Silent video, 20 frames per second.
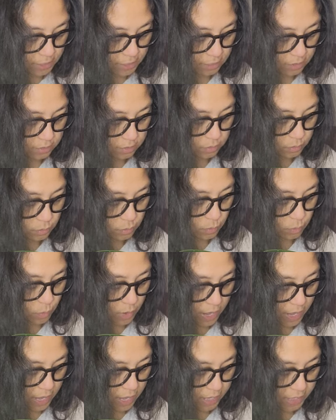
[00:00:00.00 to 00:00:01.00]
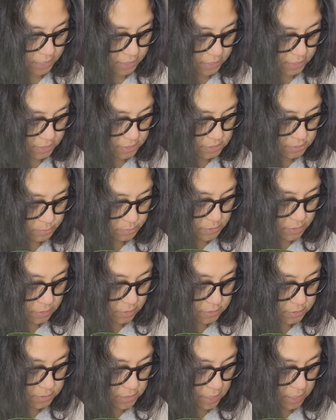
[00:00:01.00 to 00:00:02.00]
it. Why? It's
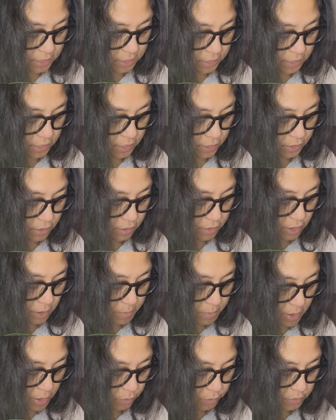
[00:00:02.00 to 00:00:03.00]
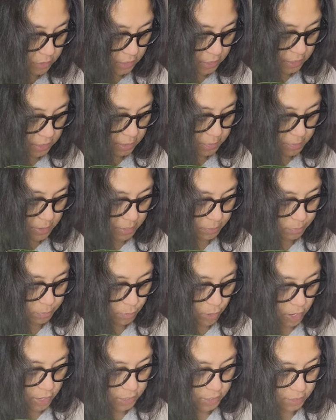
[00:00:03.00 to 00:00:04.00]
because I care about getting my
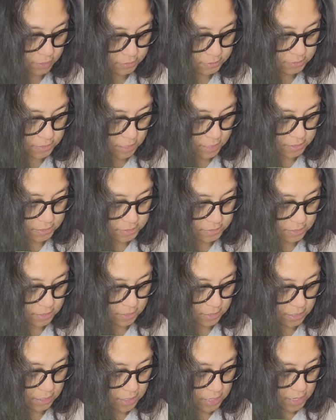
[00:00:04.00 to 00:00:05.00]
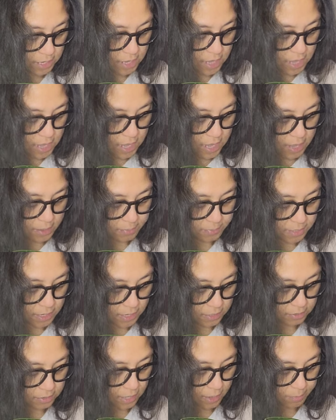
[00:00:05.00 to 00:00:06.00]
products nicely. I'm
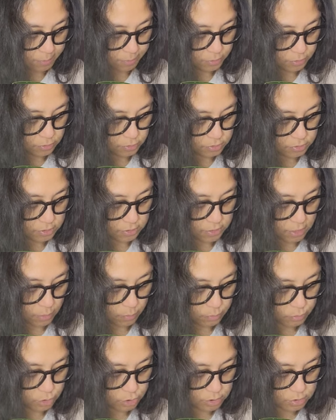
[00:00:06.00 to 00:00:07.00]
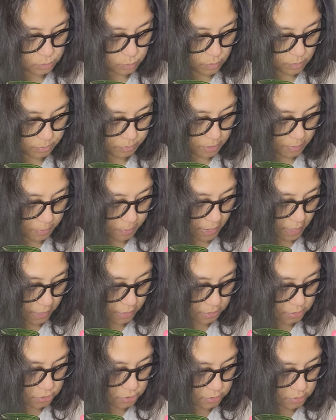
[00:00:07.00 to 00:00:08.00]
not that person that would just rip the
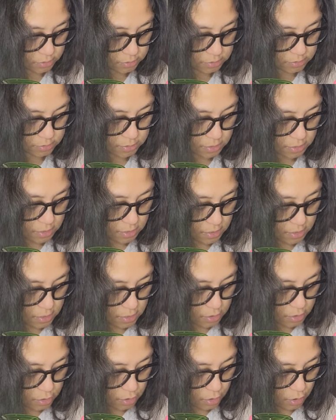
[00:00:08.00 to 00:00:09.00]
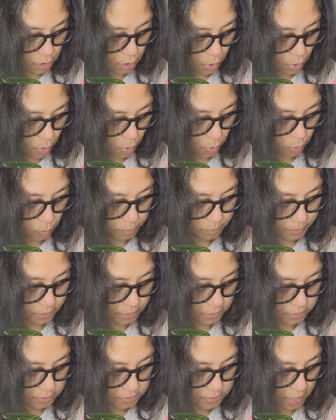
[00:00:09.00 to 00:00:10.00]
packages. No,
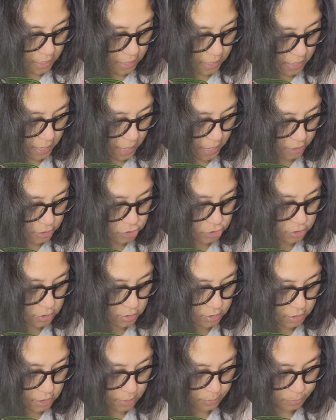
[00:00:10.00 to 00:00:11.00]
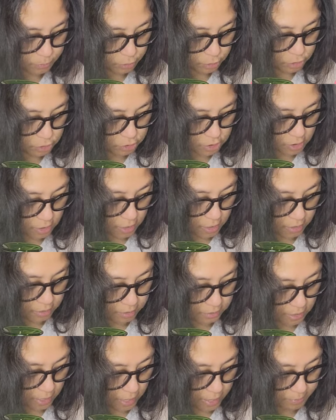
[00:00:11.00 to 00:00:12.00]
because I actually
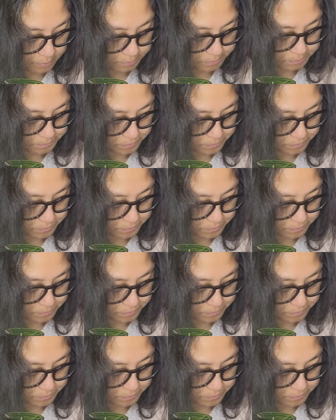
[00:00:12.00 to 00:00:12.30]
appreciate that